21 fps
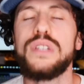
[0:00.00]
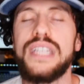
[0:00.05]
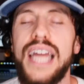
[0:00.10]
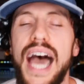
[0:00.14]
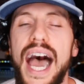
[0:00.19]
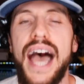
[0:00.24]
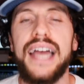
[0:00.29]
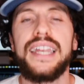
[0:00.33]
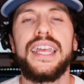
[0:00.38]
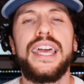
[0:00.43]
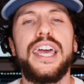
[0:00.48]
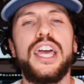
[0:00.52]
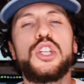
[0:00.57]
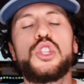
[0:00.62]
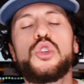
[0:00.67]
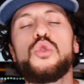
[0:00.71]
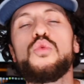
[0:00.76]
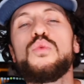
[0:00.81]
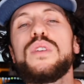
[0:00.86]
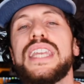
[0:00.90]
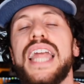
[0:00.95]
not
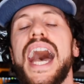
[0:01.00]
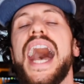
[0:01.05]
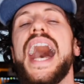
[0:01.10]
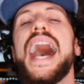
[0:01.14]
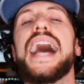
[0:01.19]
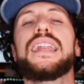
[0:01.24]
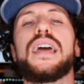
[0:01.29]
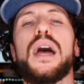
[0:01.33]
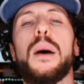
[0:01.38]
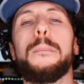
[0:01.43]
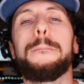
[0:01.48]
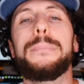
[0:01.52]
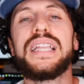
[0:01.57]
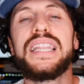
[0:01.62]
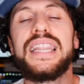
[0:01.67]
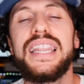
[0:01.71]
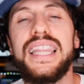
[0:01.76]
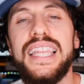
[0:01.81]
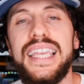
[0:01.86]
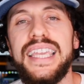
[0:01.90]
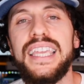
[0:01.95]

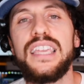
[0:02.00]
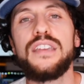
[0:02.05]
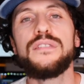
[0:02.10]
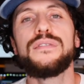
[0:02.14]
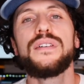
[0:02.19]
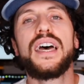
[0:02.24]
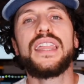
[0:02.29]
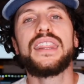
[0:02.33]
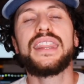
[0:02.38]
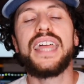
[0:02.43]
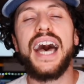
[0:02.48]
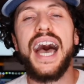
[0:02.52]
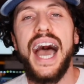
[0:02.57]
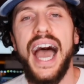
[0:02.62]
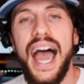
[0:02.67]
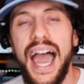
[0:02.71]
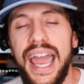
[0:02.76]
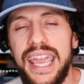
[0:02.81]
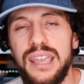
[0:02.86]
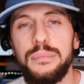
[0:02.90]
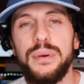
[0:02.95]
believe the
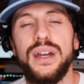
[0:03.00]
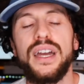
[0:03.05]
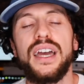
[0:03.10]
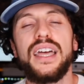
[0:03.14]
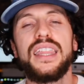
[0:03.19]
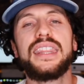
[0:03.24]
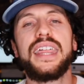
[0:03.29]
hype